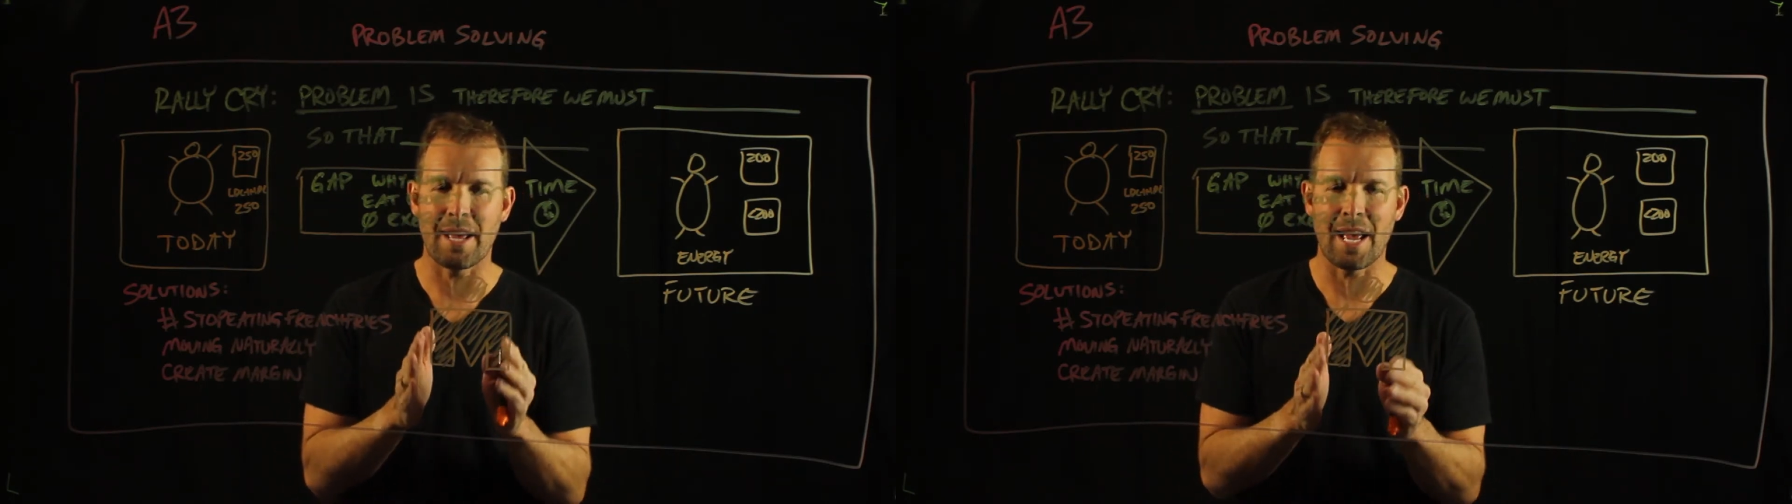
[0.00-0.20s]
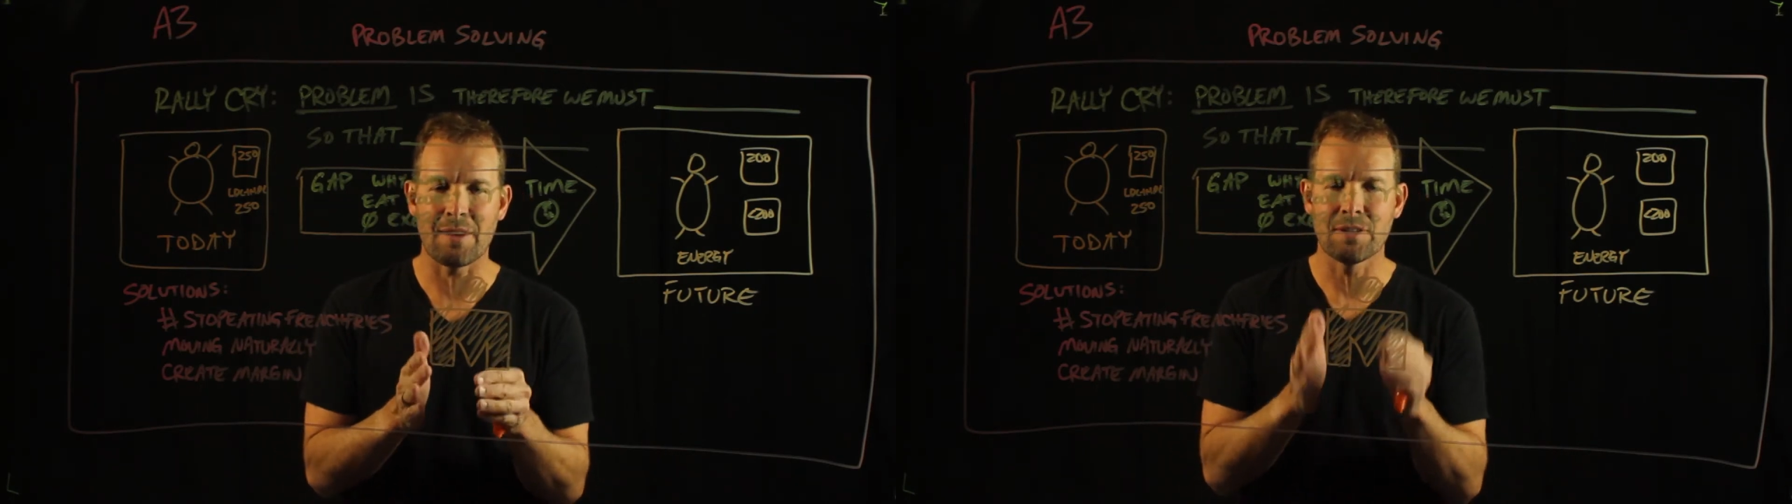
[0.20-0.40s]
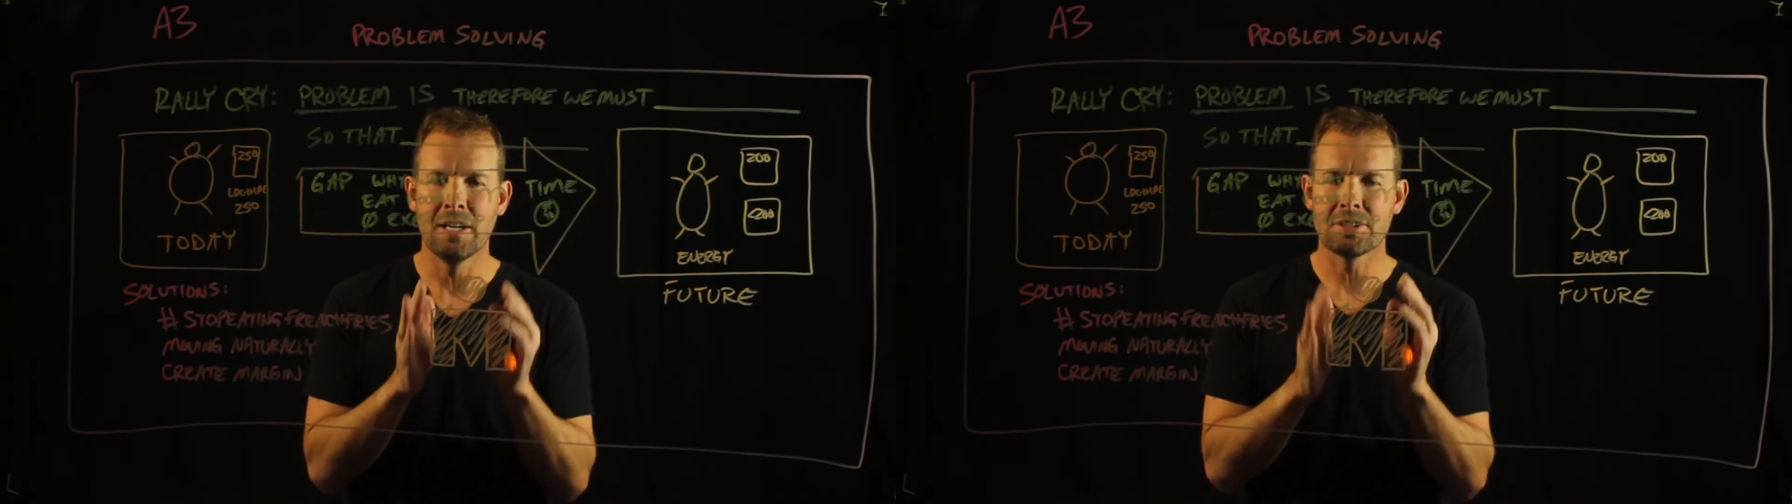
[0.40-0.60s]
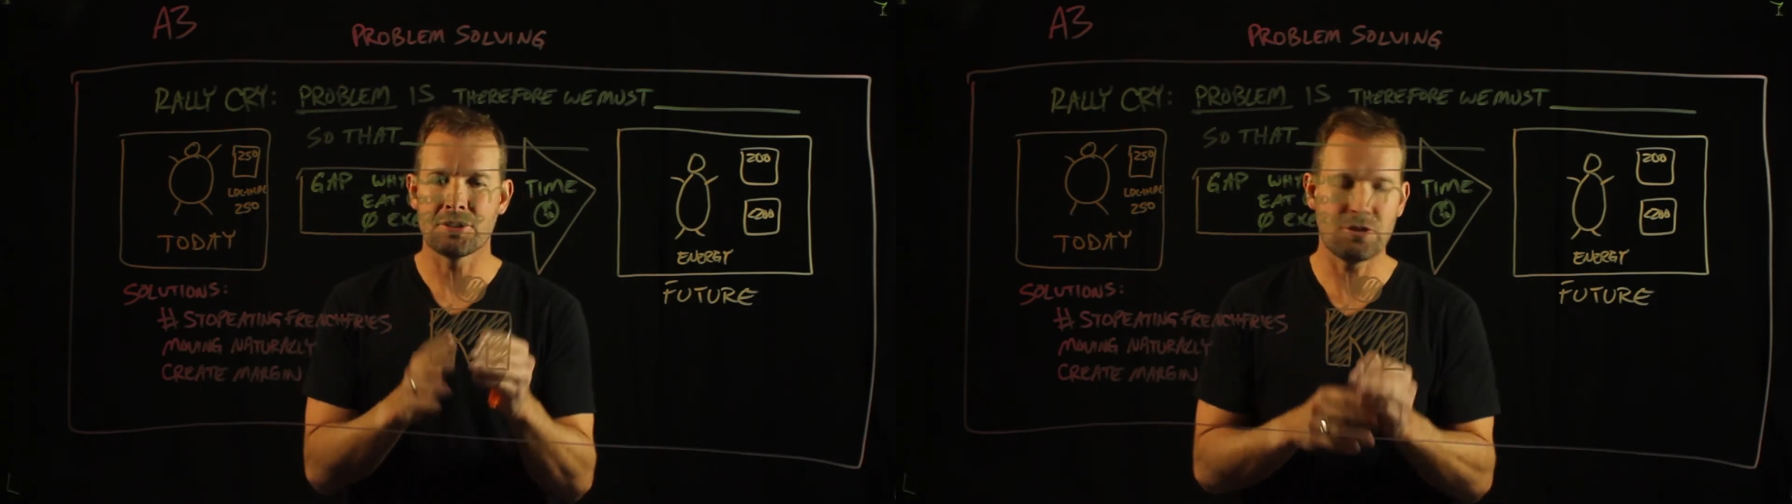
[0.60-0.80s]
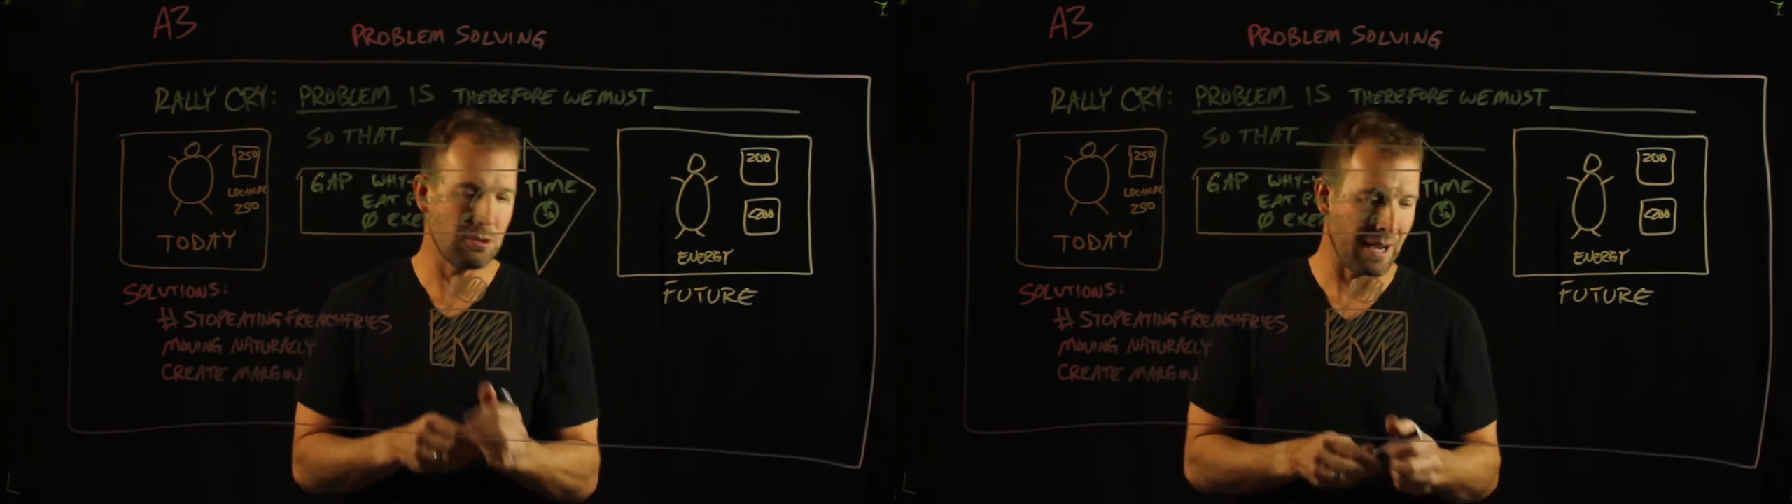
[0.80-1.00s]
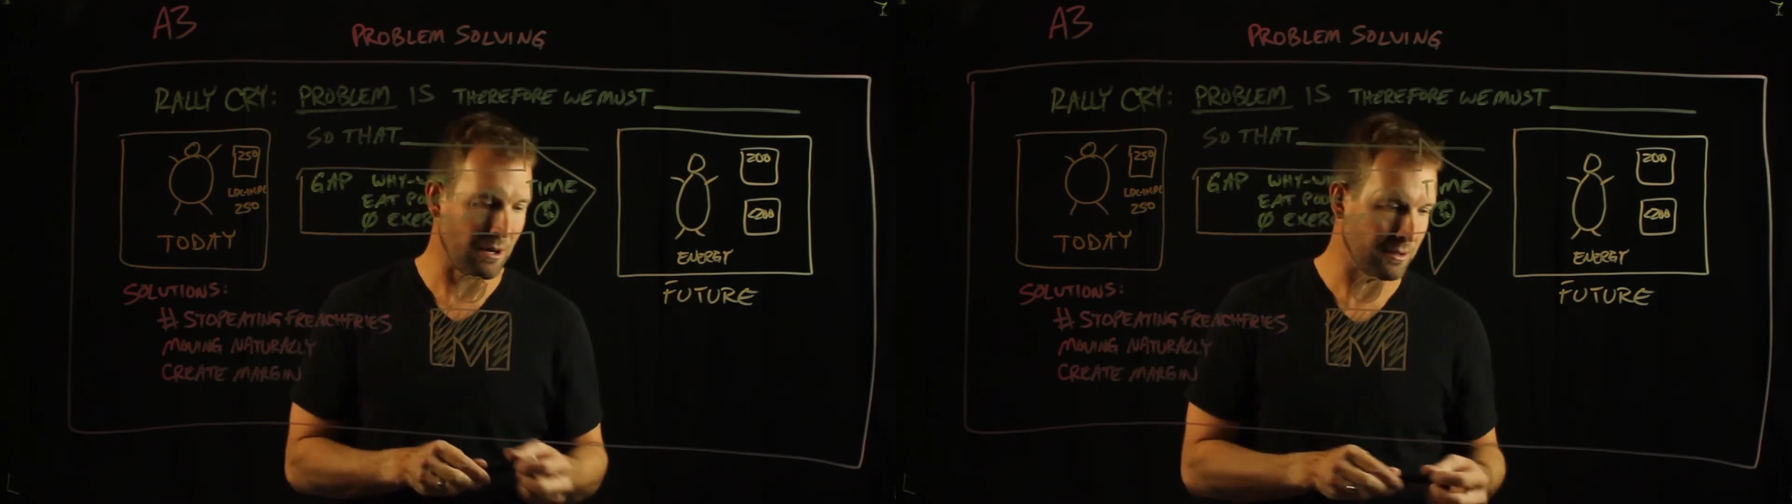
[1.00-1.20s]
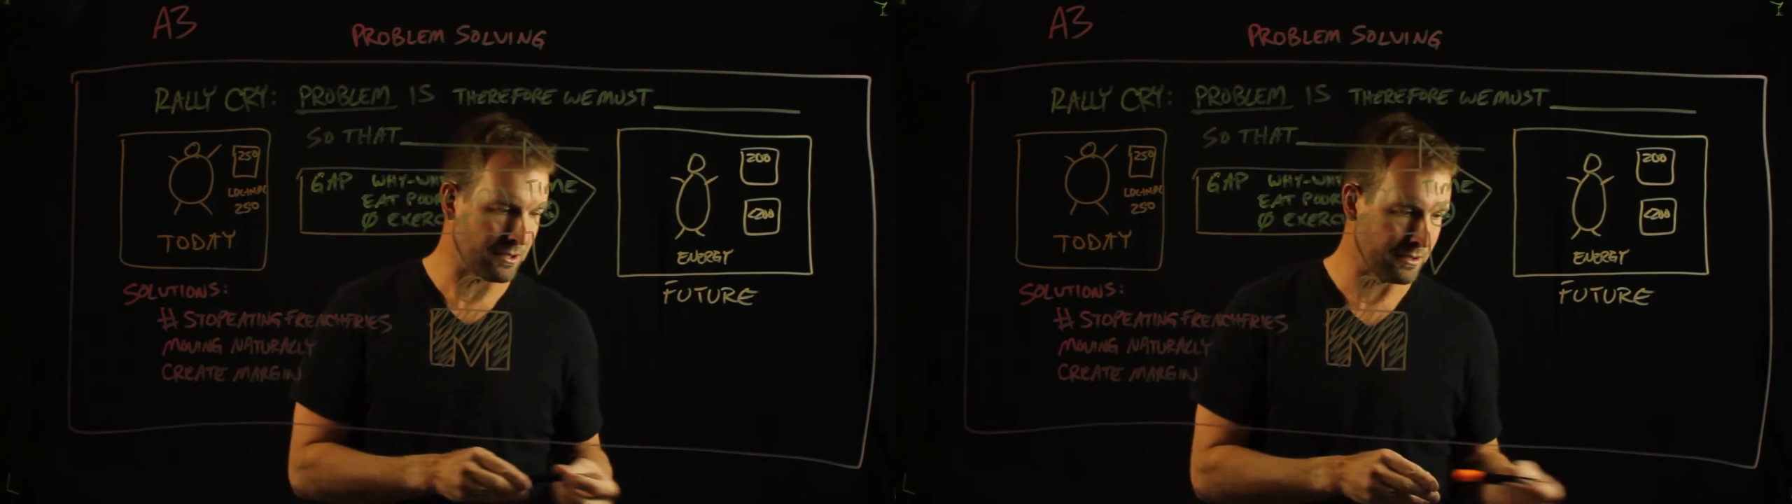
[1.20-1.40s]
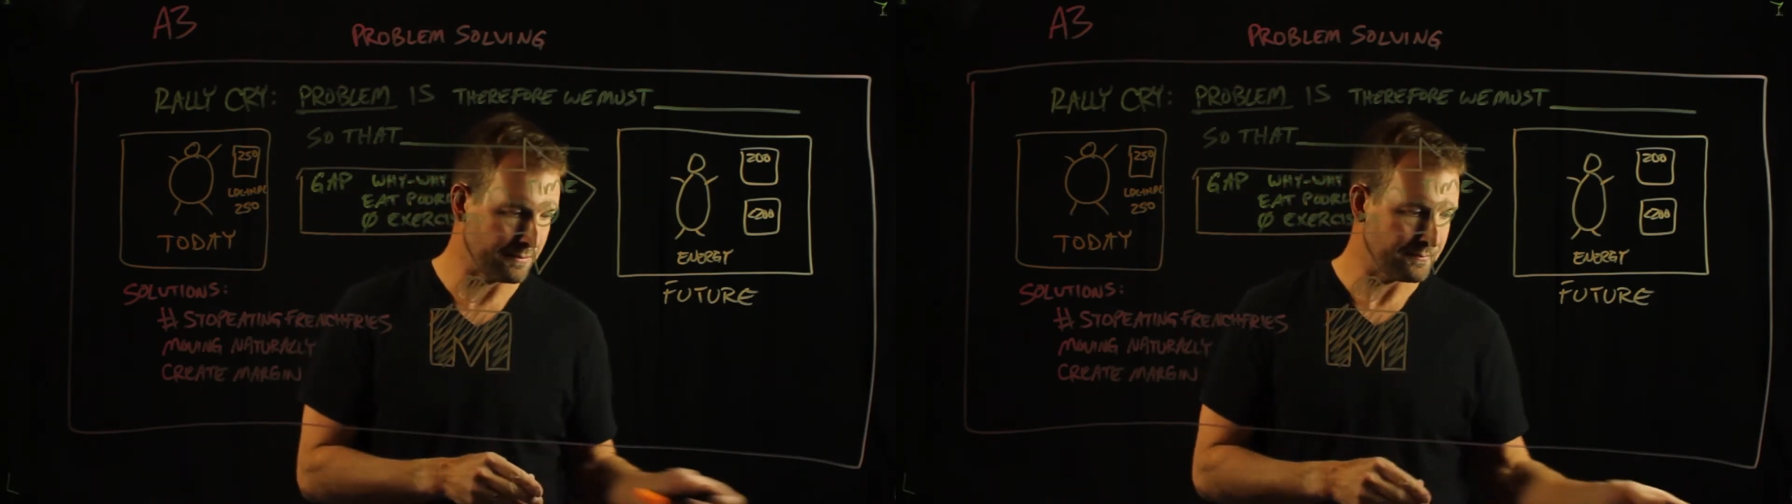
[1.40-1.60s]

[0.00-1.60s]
half to 2 hours.